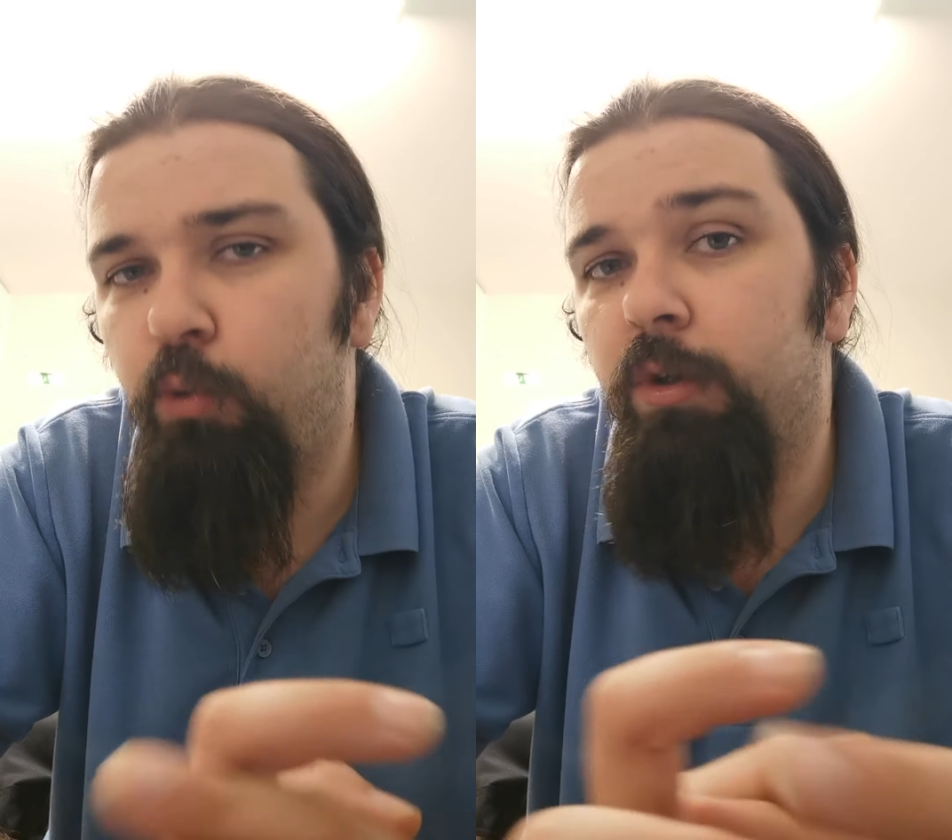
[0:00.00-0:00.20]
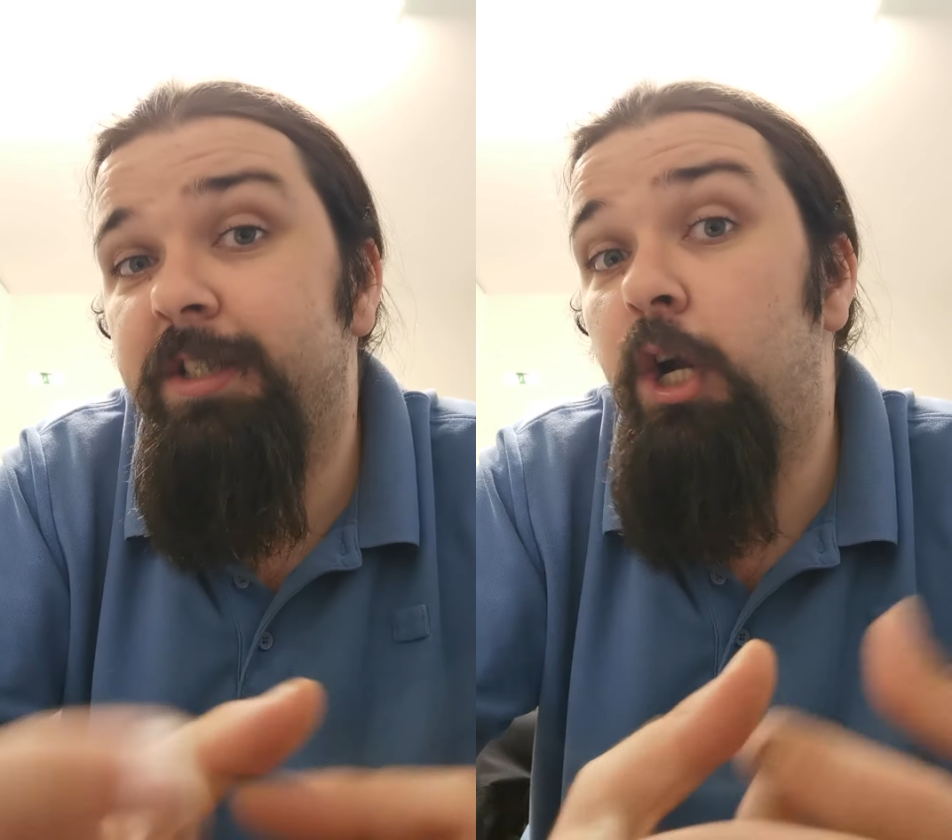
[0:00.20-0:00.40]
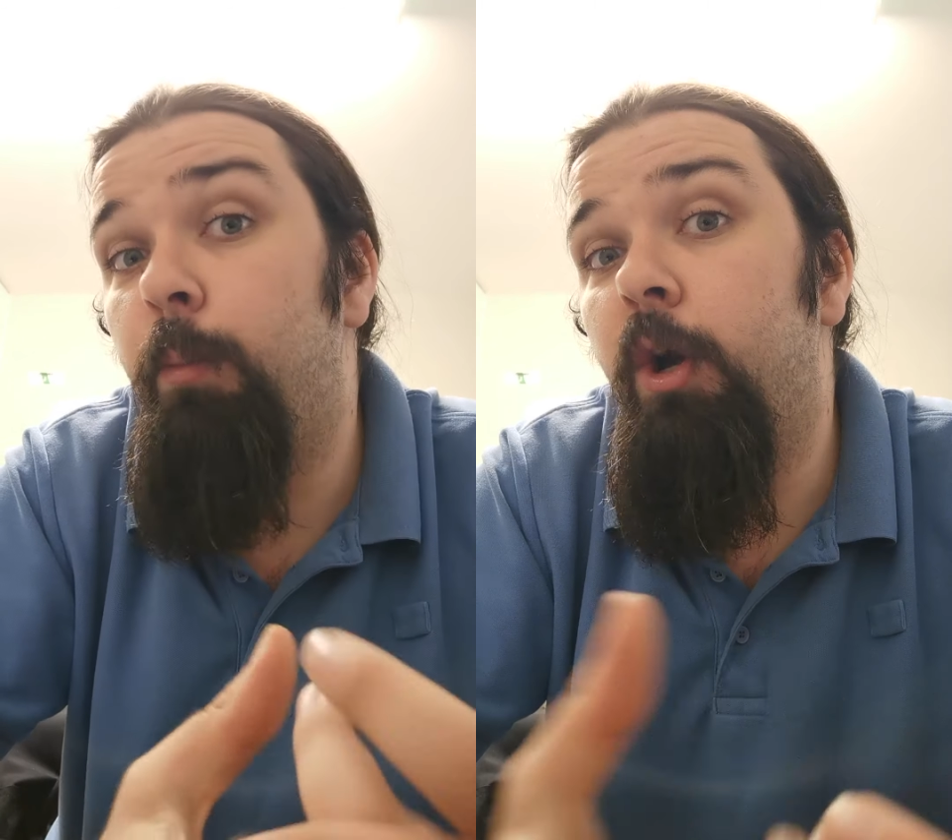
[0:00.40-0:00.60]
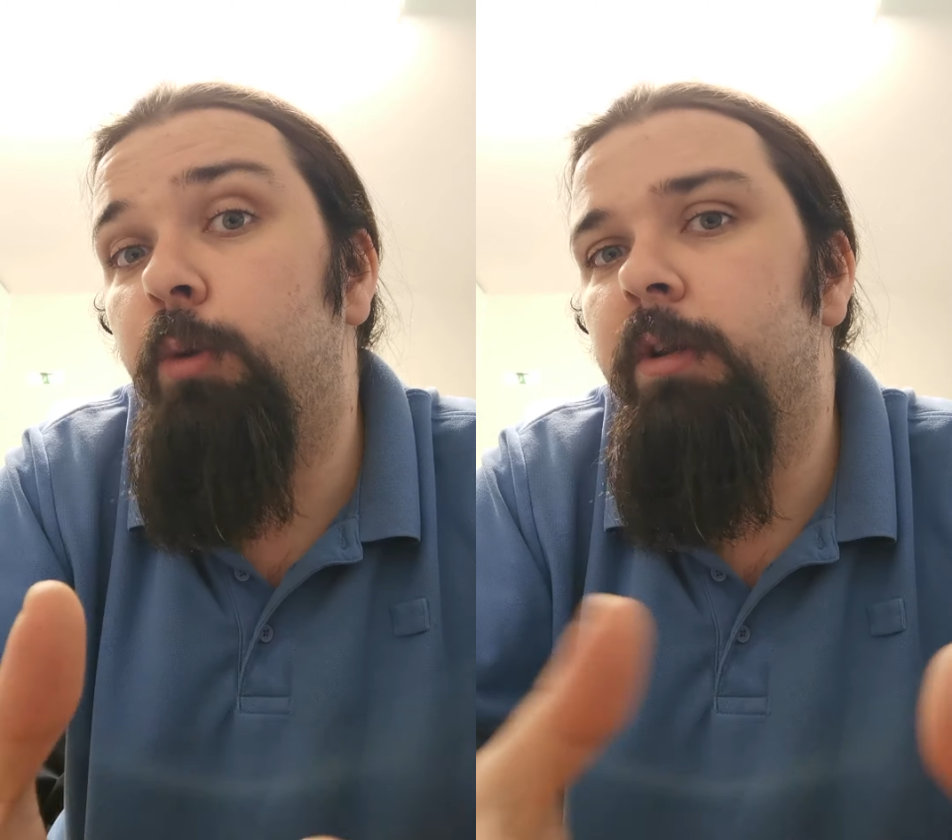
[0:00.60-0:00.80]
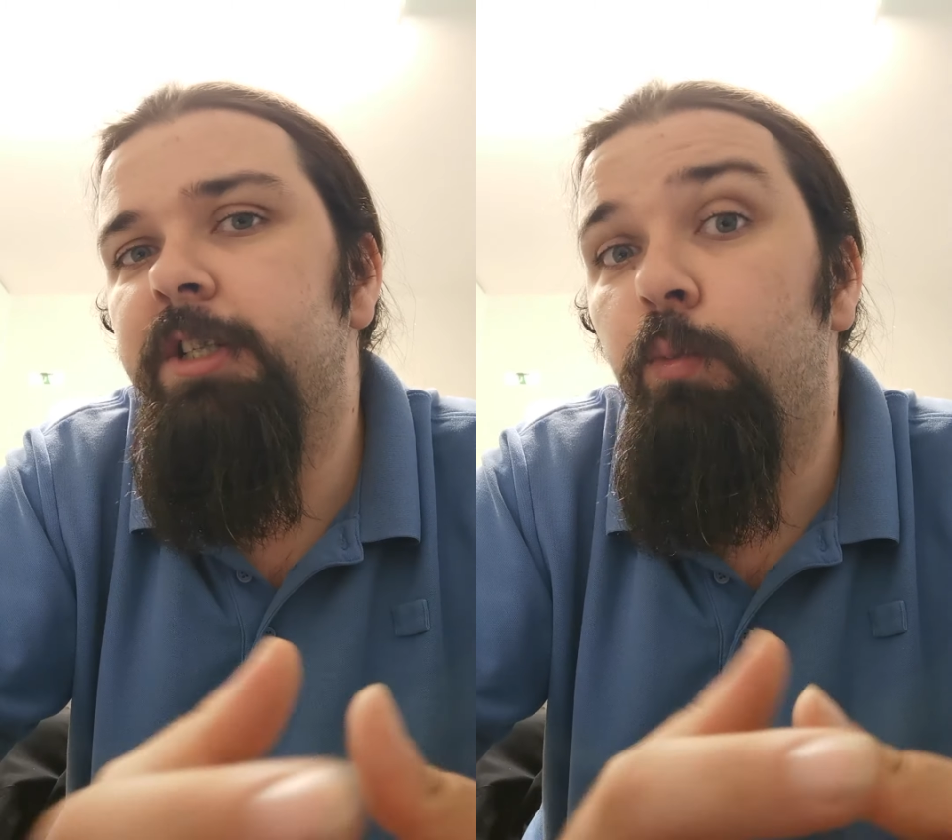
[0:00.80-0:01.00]
who wants to help the
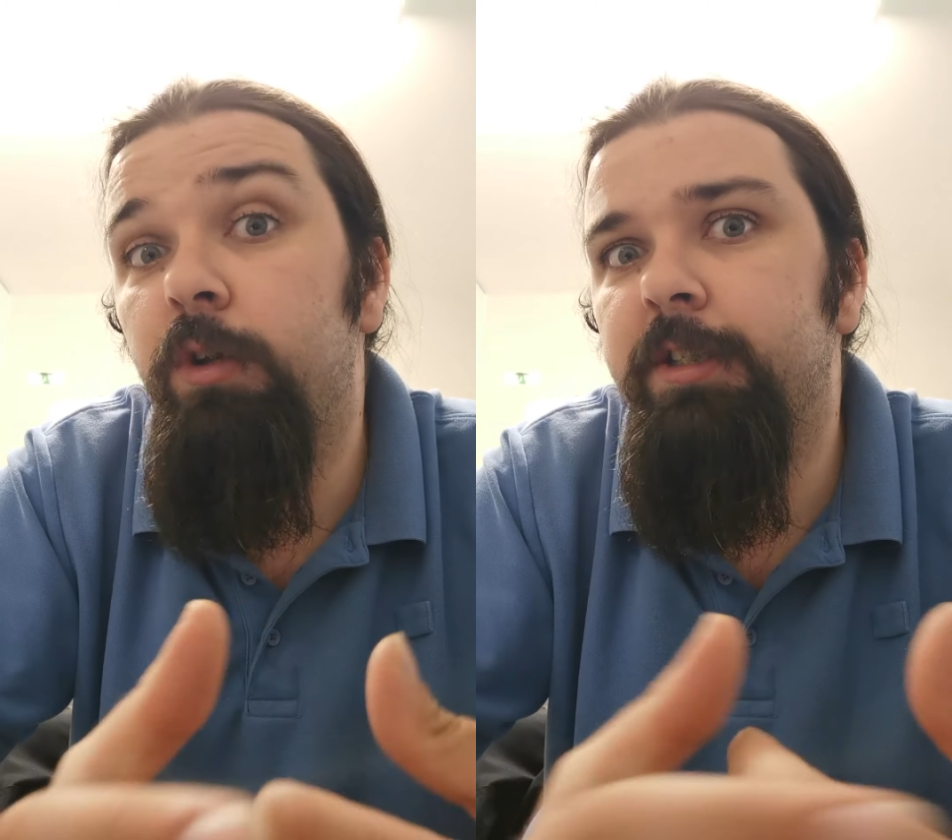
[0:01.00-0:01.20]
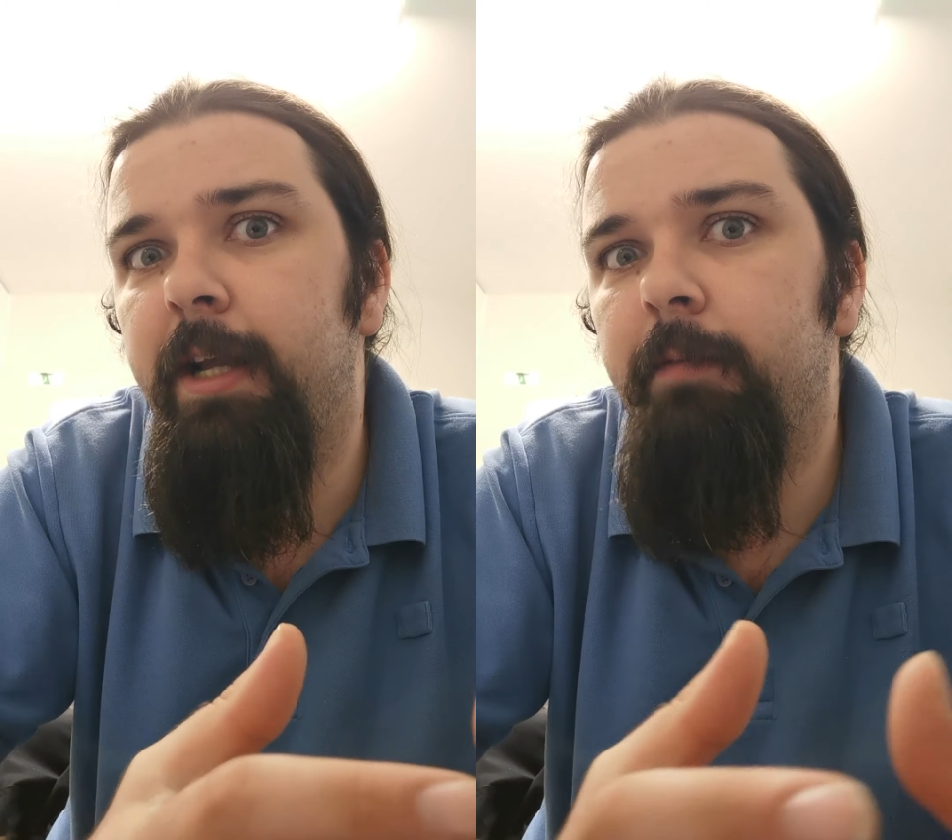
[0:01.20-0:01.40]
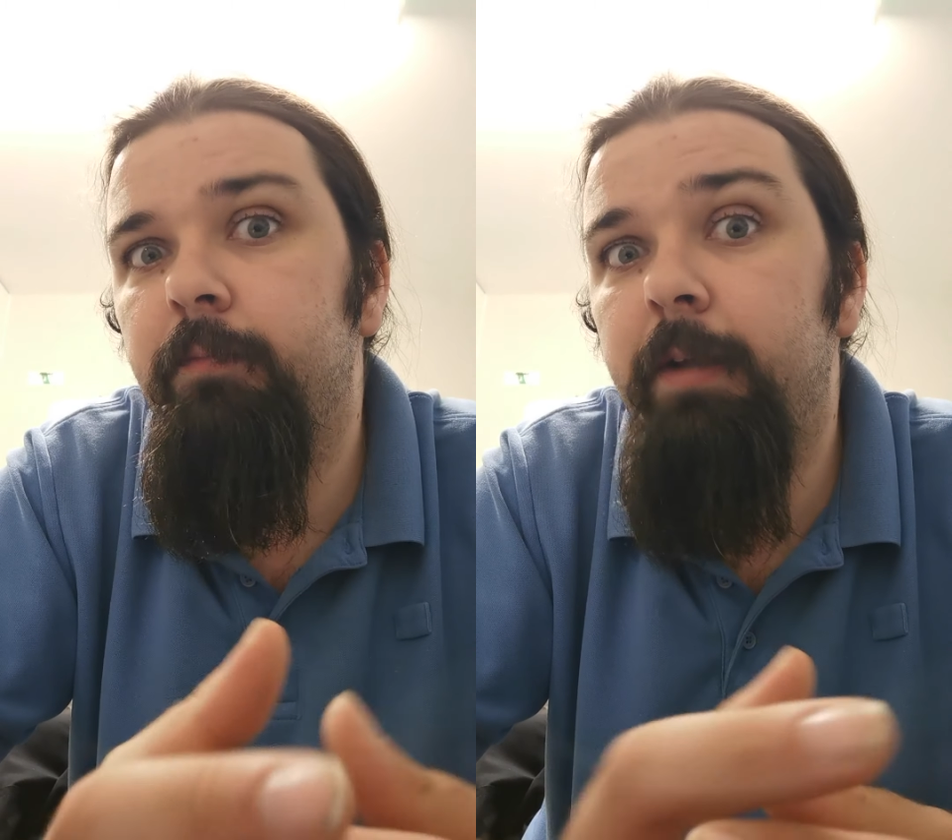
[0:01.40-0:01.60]
homeless and wants to